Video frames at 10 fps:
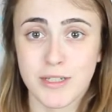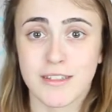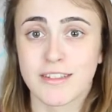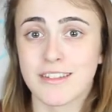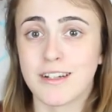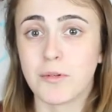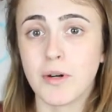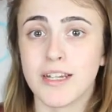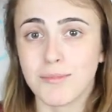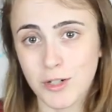with a
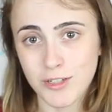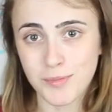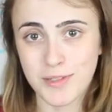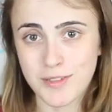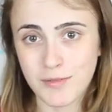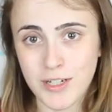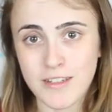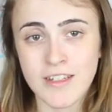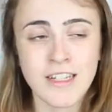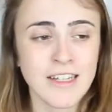way more expensive
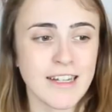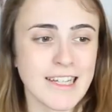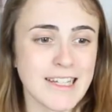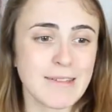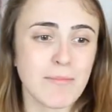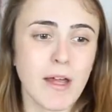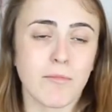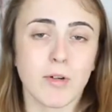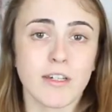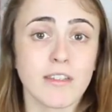one. Um,
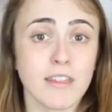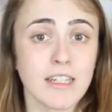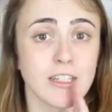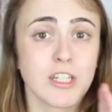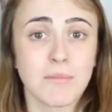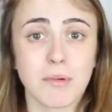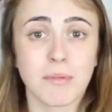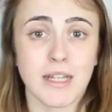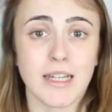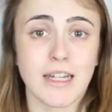and with the cheaper
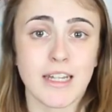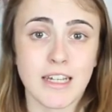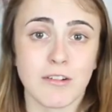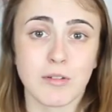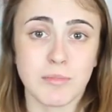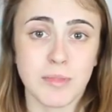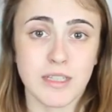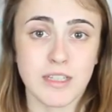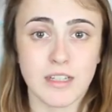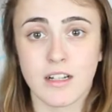plan, it will
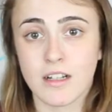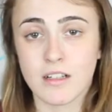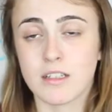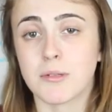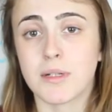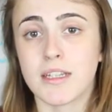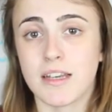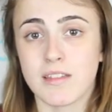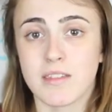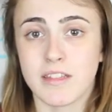be a little bit
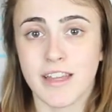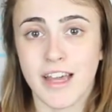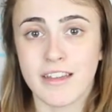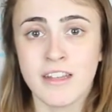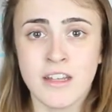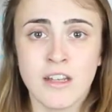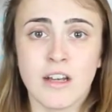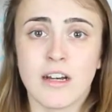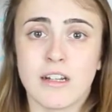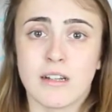less than that.
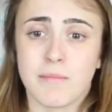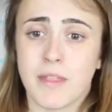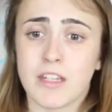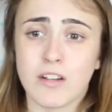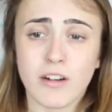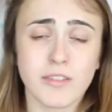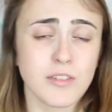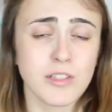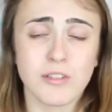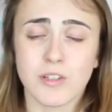Uh, and also,
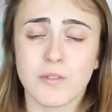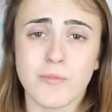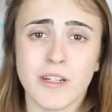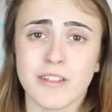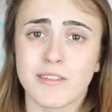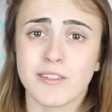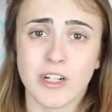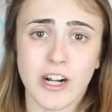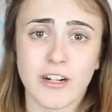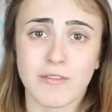you just want to
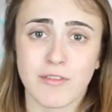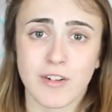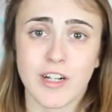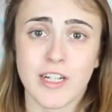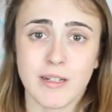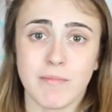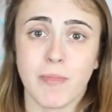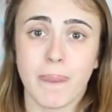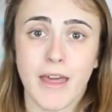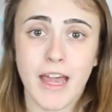start
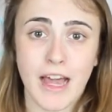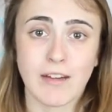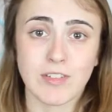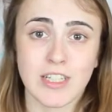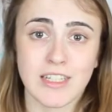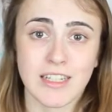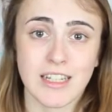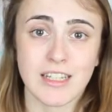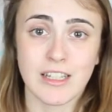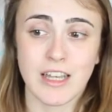from having
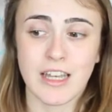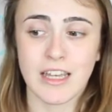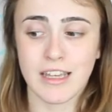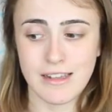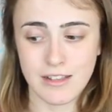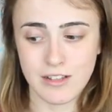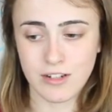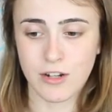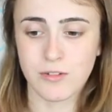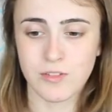a
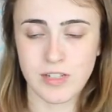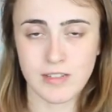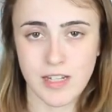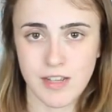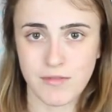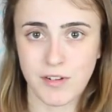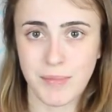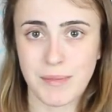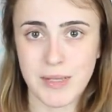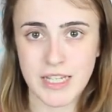good hosting site
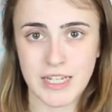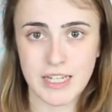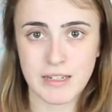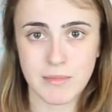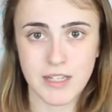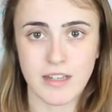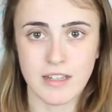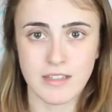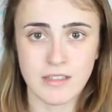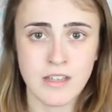from the beginning
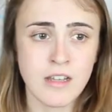because